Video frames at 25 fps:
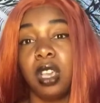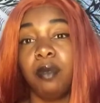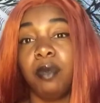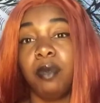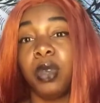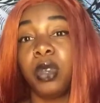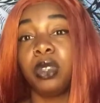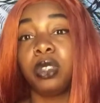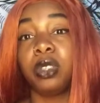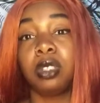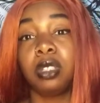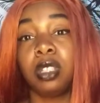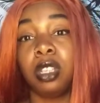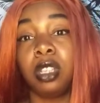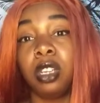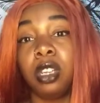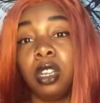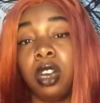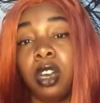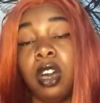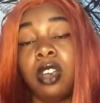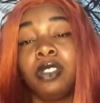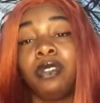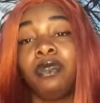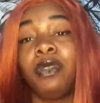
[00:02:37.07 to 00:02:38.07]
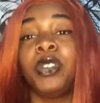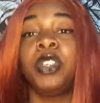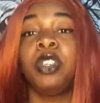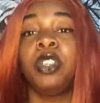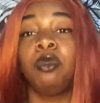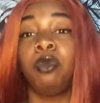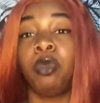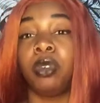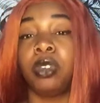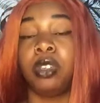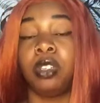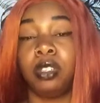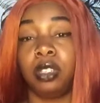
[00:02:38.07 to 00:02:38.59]
Because the last thing
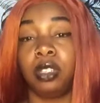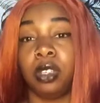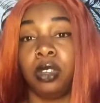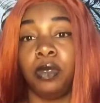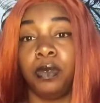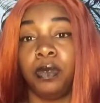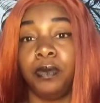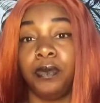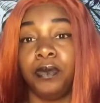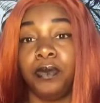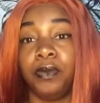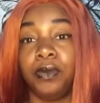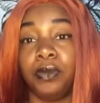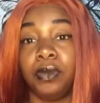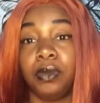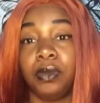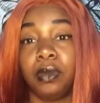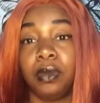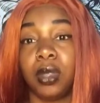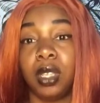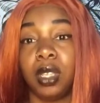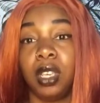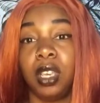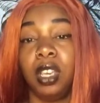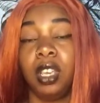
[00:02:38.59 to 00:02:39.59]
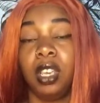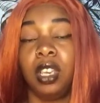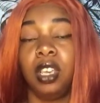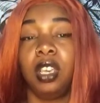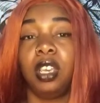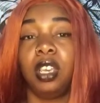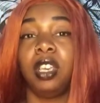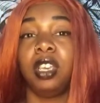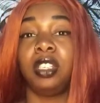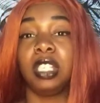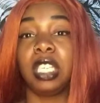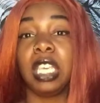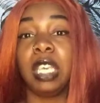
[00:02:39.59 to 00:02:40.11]
you want to do
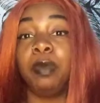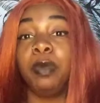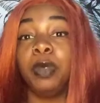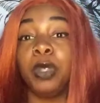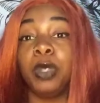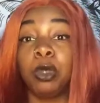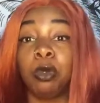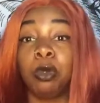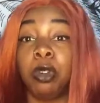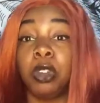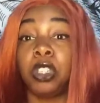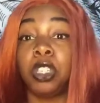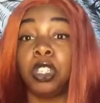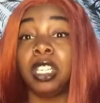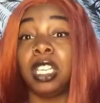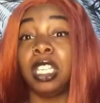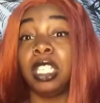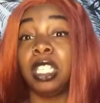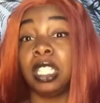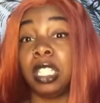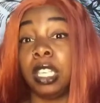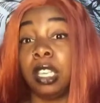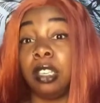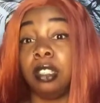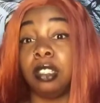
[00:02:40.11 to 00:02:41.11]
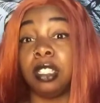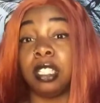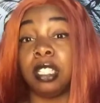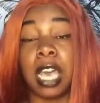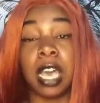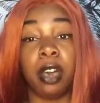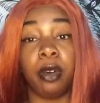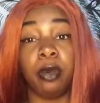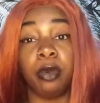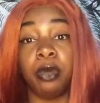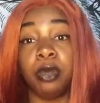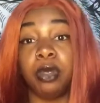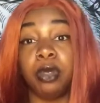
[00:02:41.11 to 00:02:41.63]
is keep on squashing these things
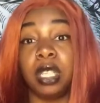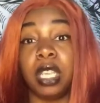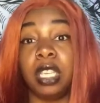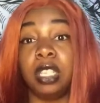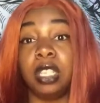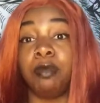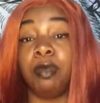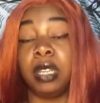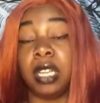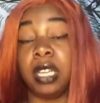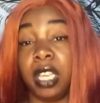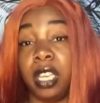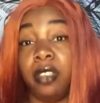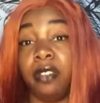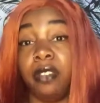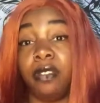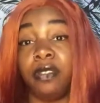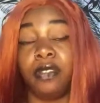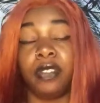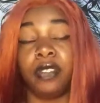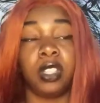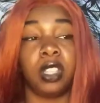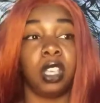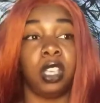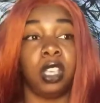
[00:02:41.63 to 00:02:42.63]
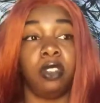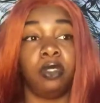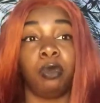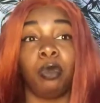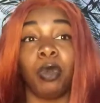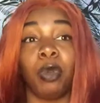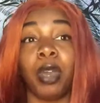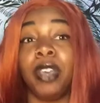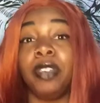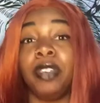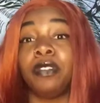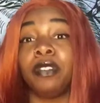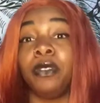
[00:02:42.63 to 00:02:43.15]
down, these beliefs, these
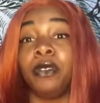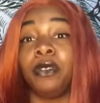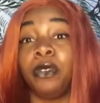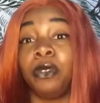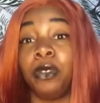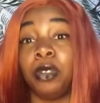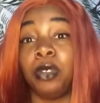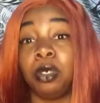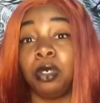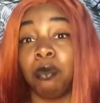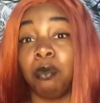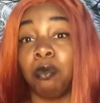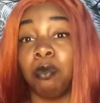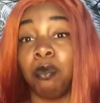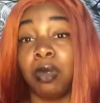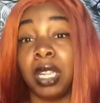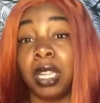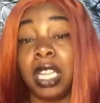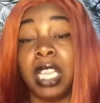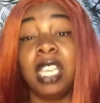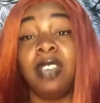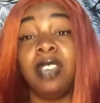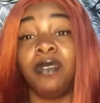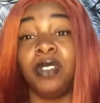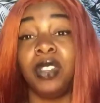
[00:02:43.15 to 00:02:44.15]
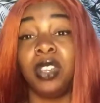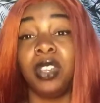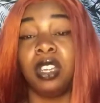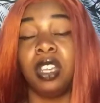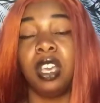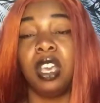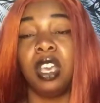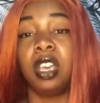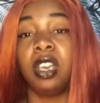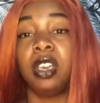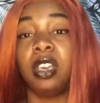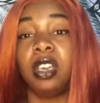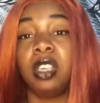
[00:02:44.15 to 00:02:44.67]
ways of believing
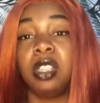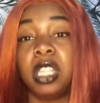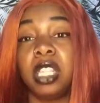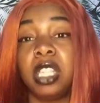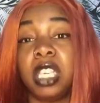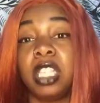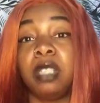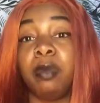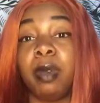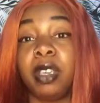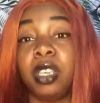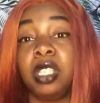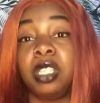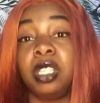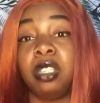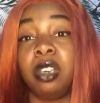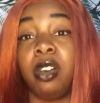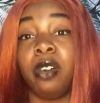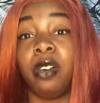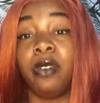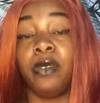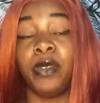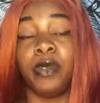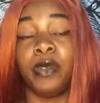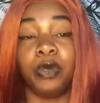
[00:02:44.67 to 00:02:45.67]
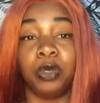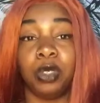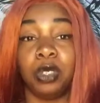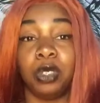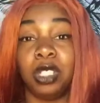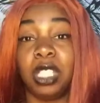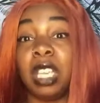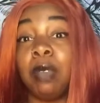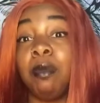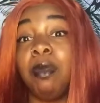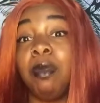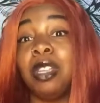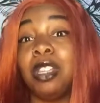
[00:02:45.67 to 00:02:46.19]
things about yourself,
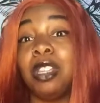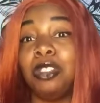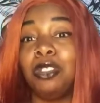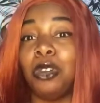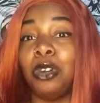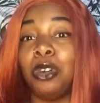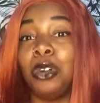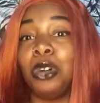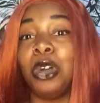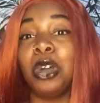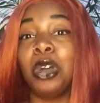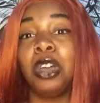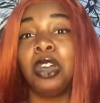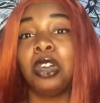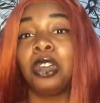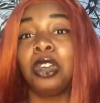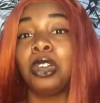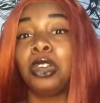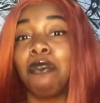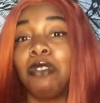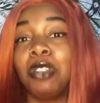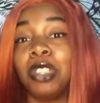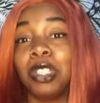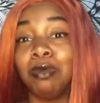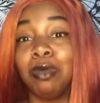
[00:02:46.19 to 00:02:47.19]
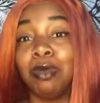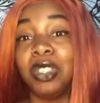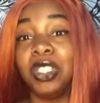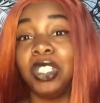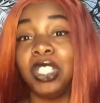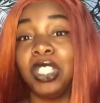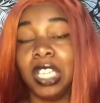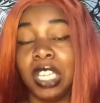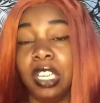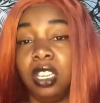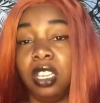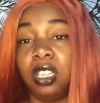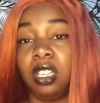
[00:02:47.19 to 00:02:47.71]
and dimming your charisma
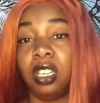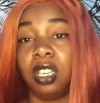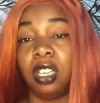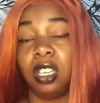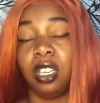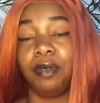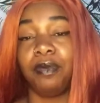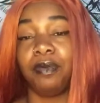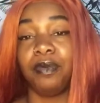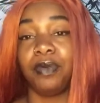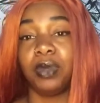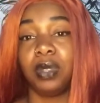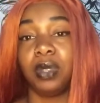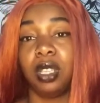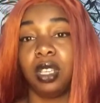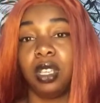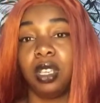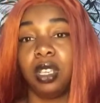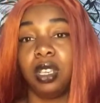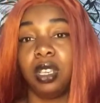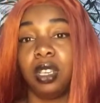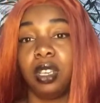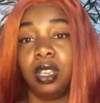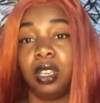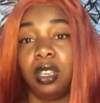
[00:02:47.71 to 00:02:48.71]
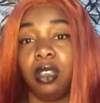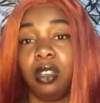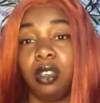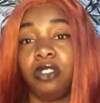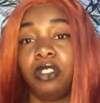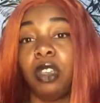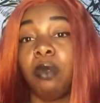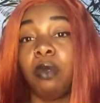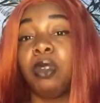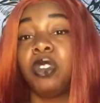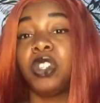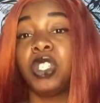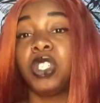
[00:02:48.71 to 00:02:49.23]
gene,
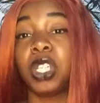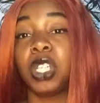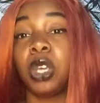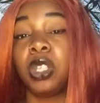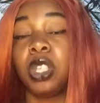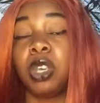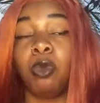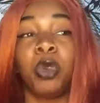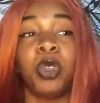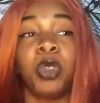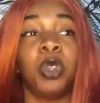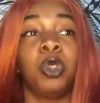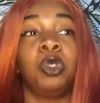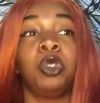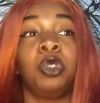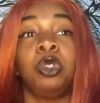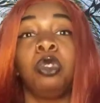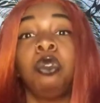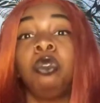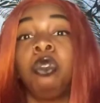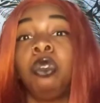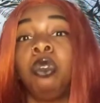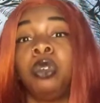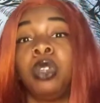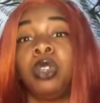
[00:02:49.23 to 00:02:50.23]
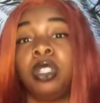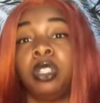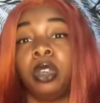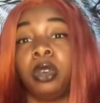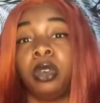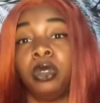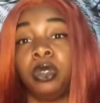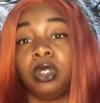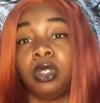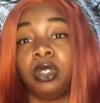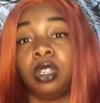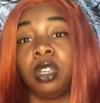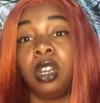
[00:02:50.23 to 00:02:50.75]
so much so that when you do call in
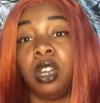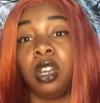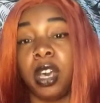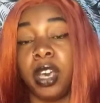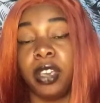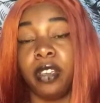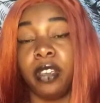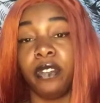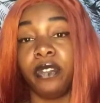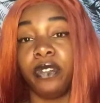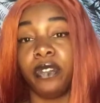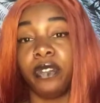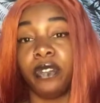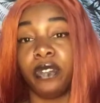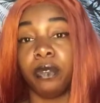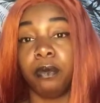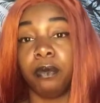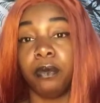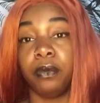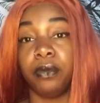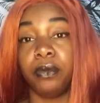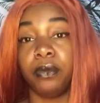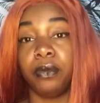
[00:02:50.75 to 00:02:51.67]
those clients,